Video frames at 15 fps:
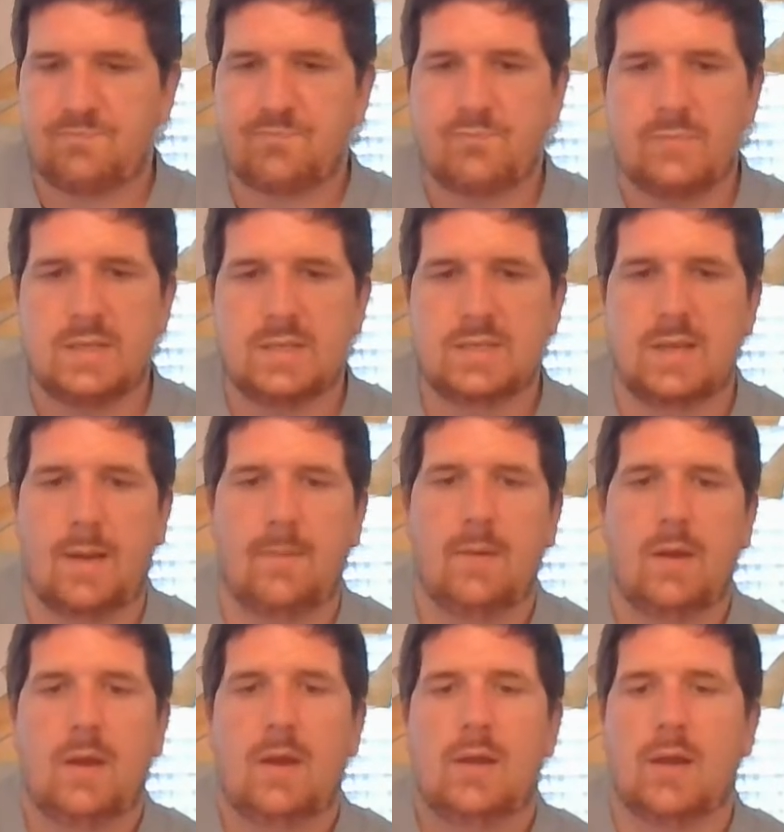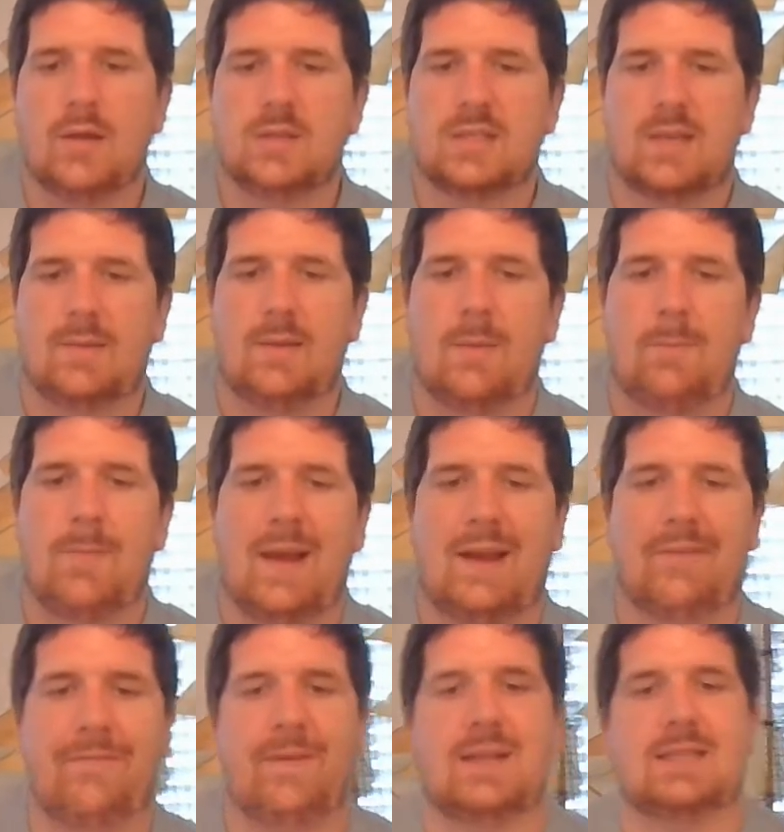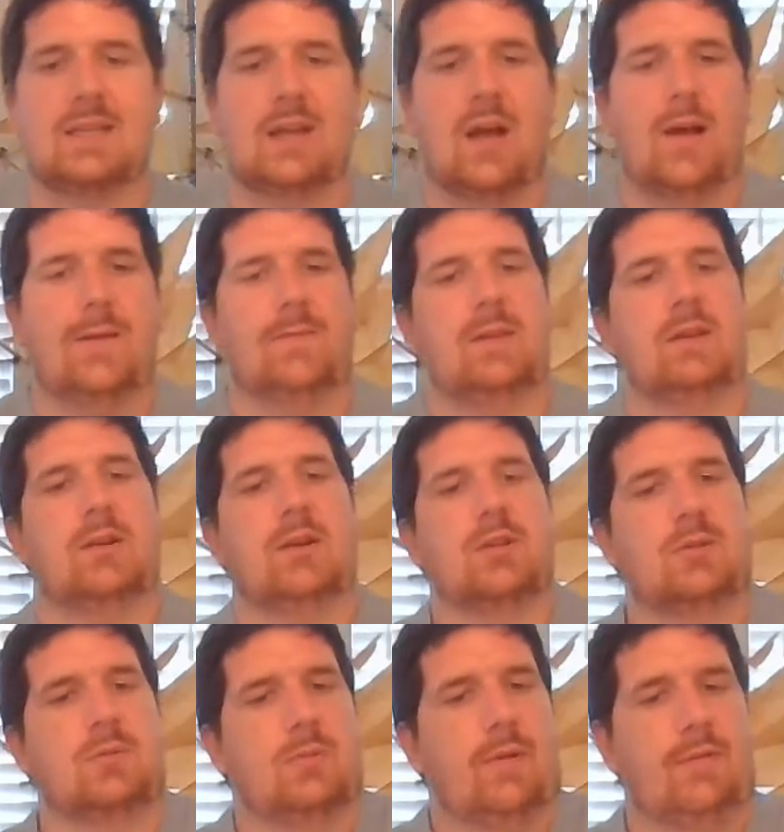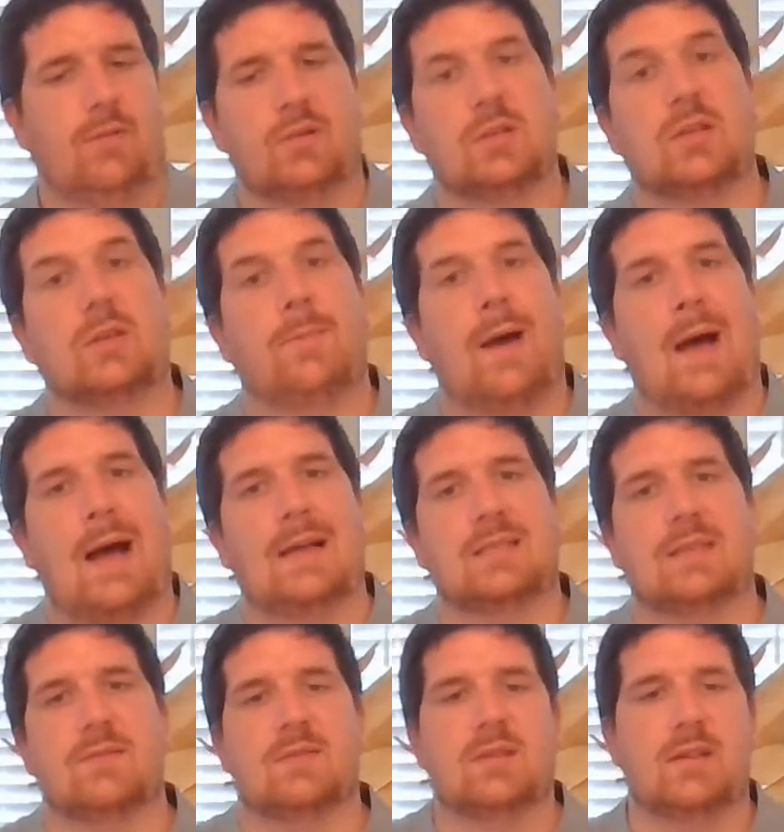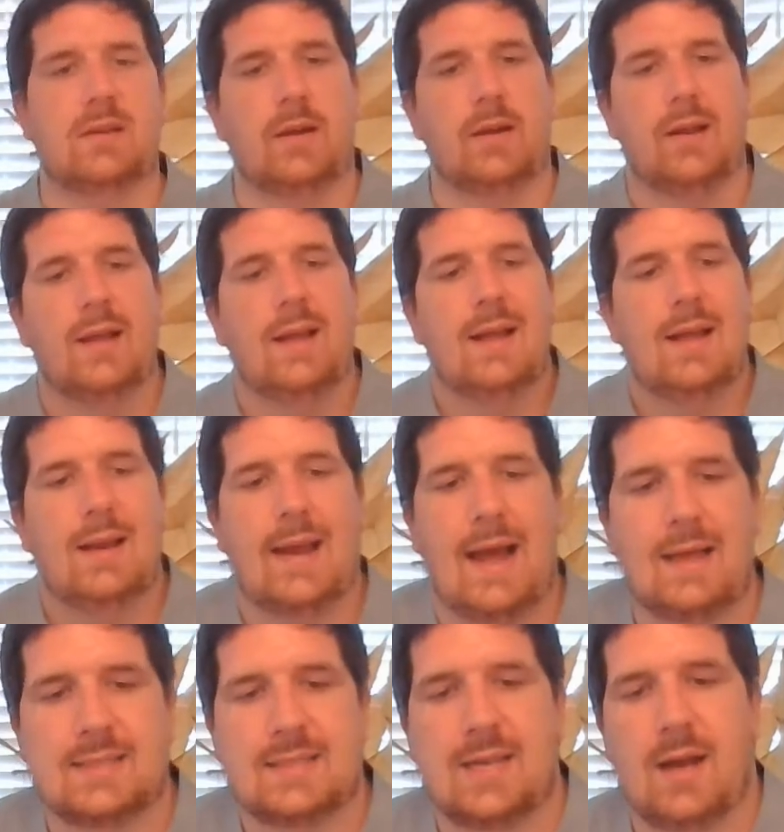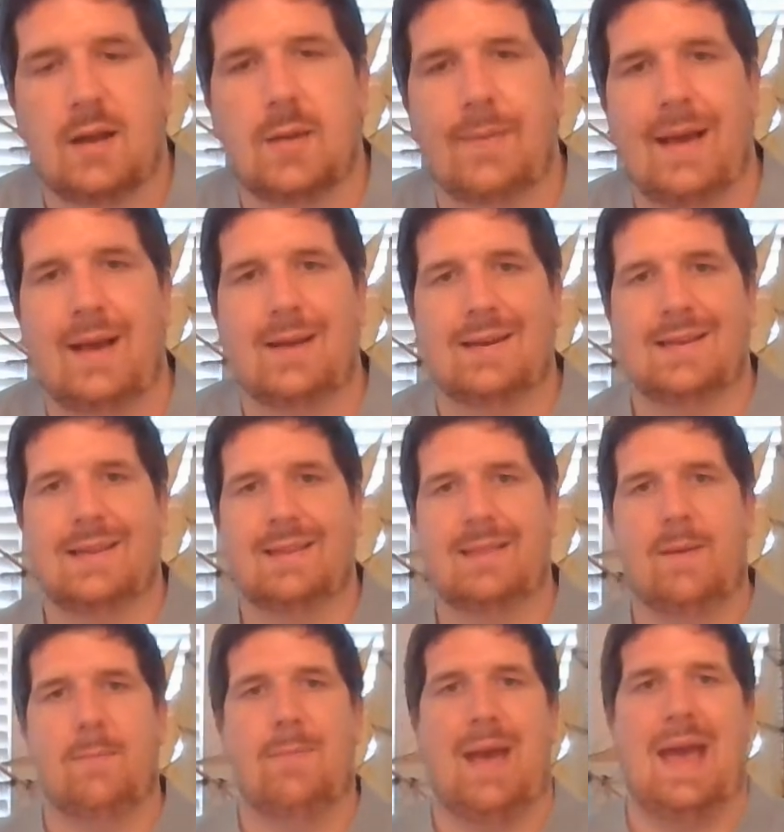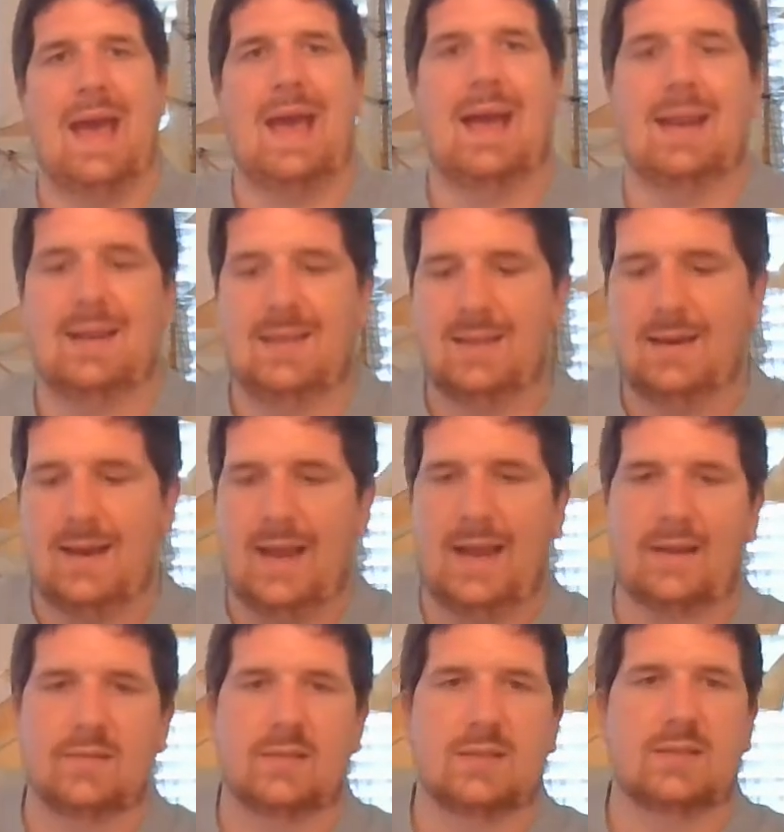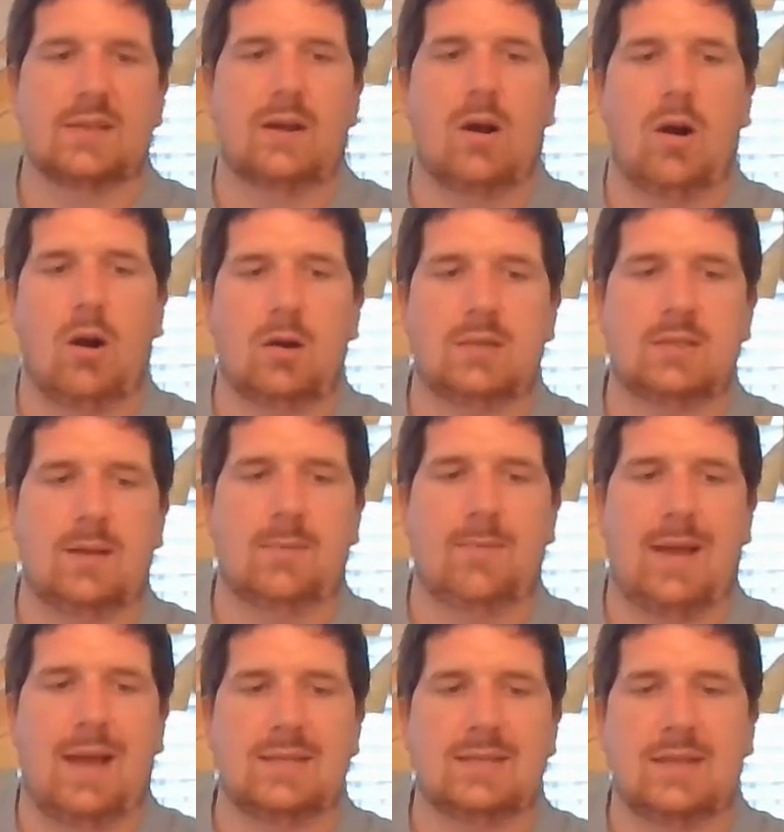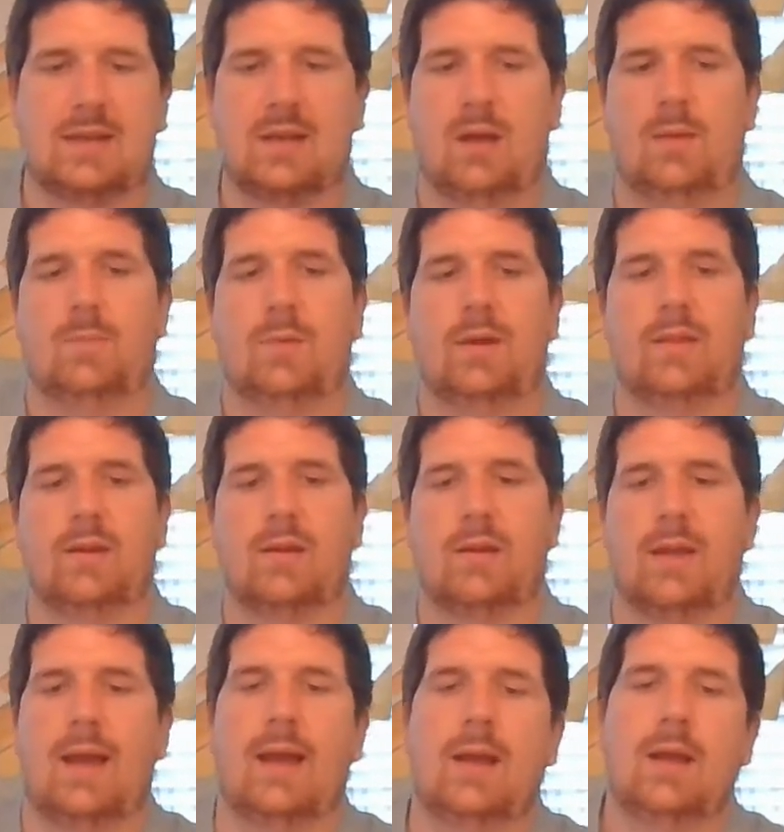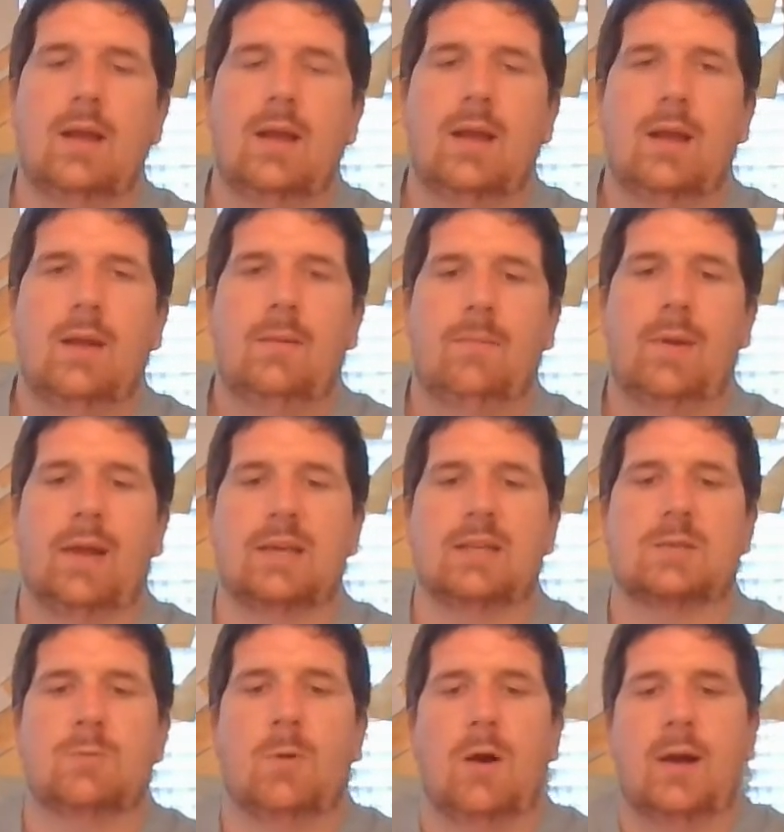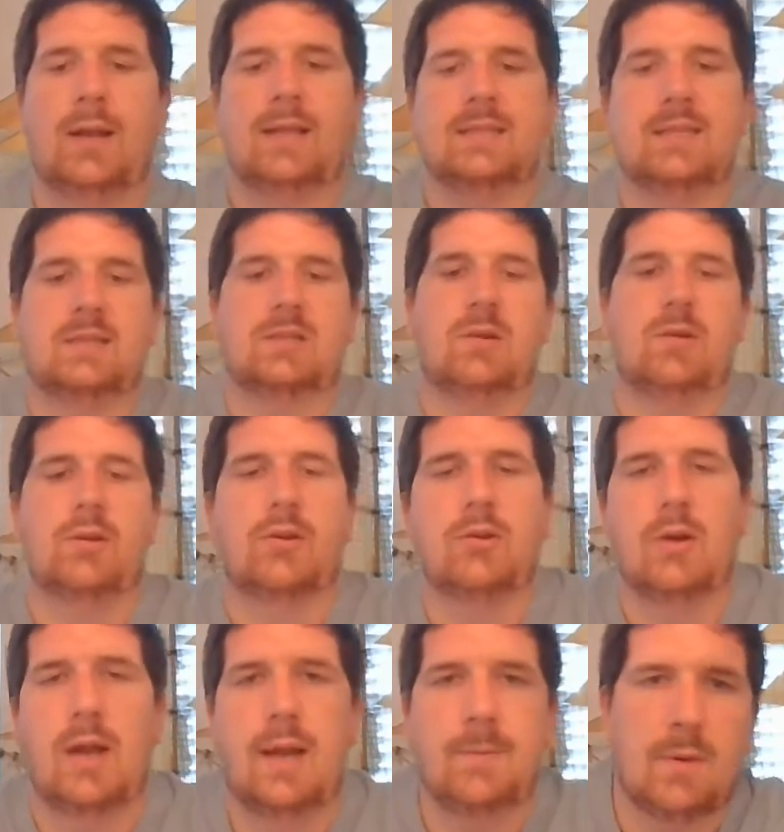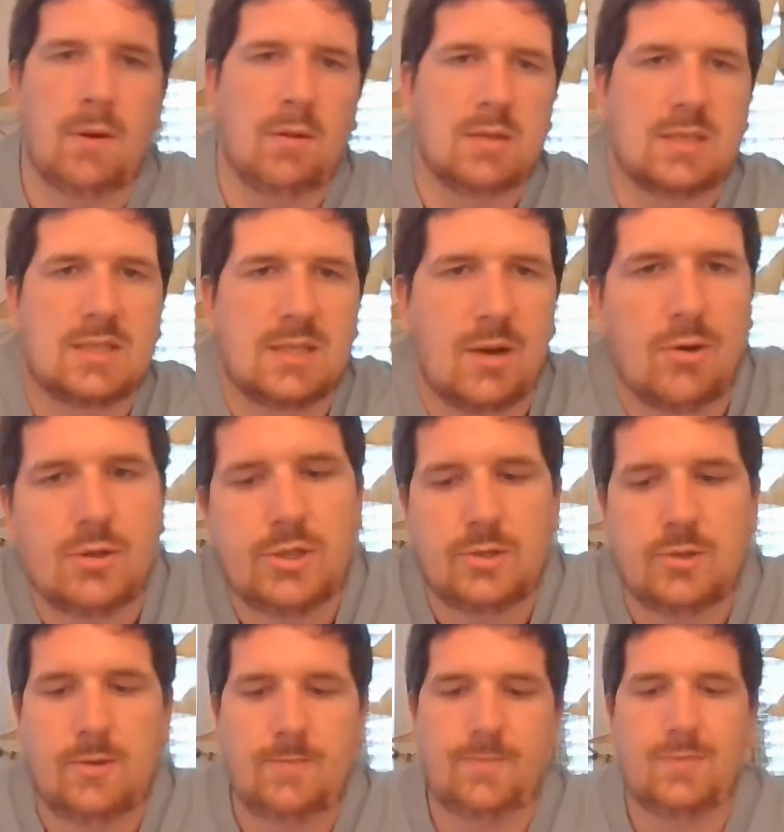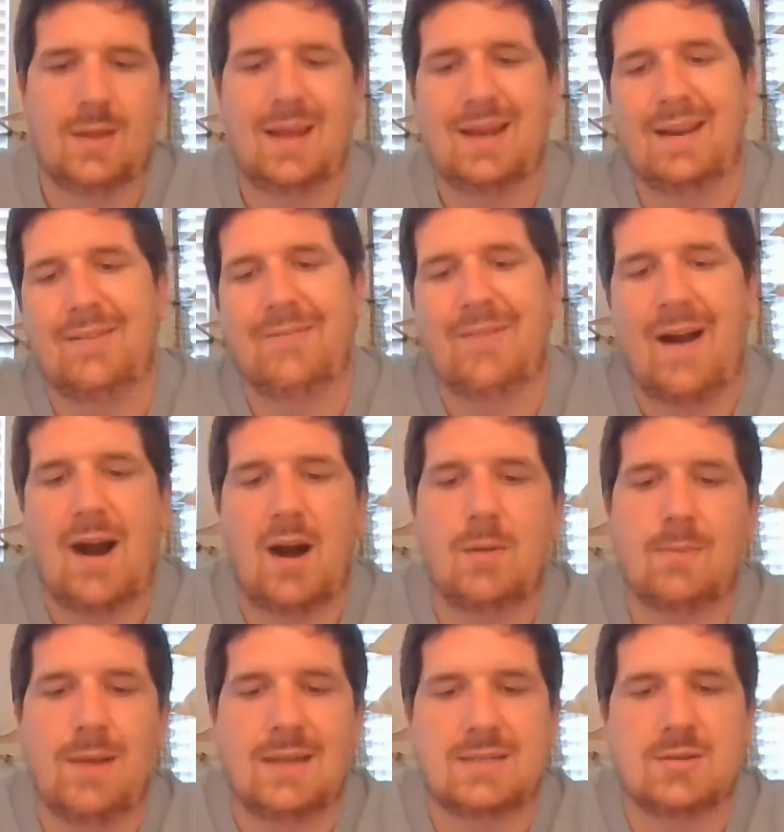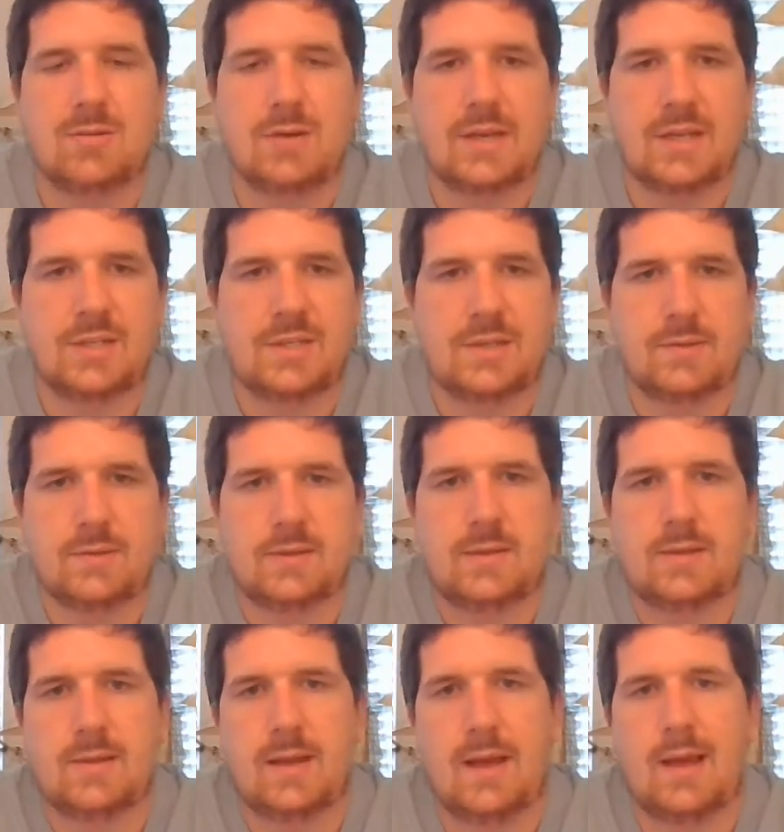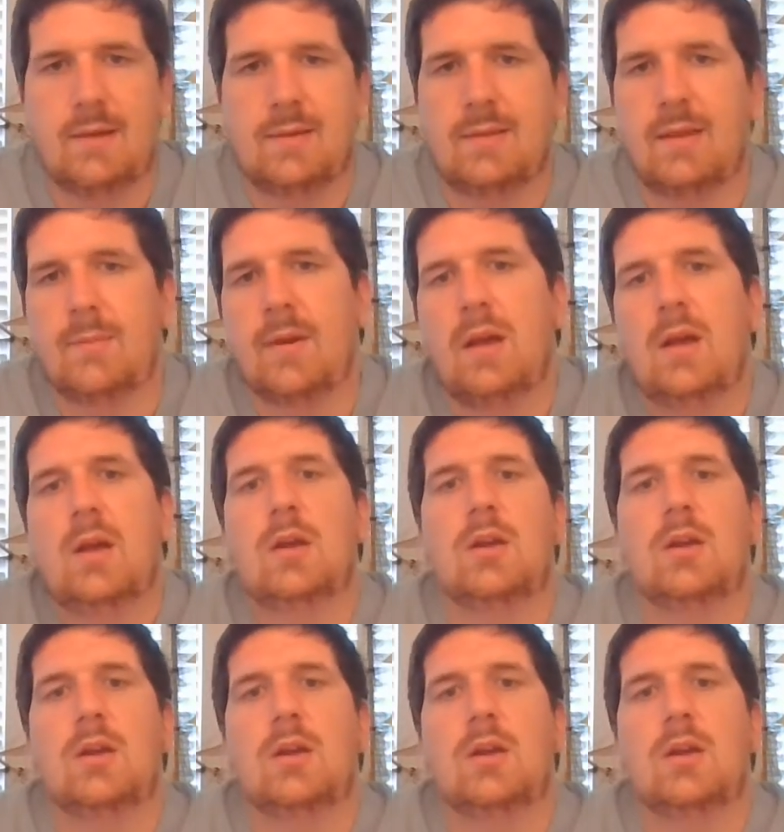so those are some of the benefits of the Industrial Revolution. The positives, good. Now let's talk about the bad, the negatives, because there are some bads that come with it. Okay, biggest one is it's going to create both social and environmental issues. Okay, I mean, you're